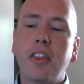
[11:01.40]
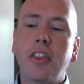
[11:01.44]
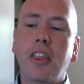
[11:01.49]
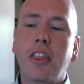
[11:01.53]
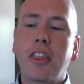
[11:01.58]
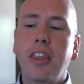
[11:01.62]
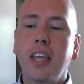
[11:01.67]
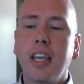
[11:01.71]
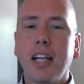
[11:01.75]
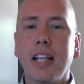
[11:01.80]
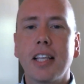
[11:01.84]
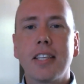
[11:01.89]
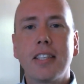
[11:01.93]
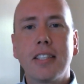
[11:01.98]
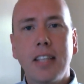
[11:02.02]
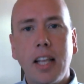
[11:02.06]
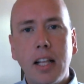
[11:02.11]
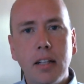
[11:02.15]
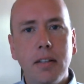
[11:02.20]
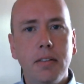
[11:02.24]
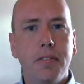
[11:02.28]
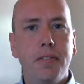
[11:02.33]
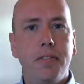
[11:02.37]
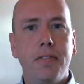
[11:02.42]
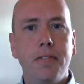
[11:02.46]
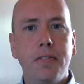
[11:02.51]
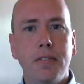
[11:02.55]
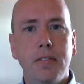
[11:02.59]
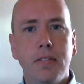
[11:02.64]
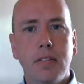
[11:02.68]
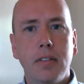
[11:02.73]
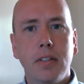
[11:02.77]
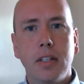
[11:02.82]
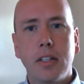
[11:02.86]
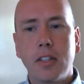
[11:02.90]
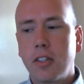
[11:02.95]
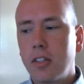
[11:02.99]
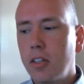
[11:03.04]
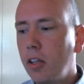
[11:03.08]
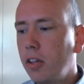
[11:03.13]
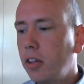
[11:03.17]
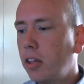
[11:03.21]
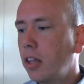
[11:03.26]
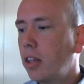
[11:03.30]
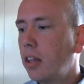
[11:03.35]
the thing itself, it's
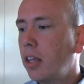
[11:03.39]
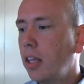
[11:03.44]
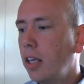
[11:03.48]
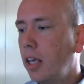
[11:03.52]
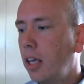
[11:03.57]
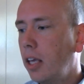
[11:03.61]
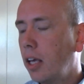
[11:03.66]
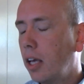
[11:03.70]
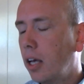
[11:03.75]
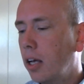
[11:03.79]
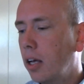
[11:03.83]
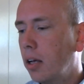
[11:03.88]
not that the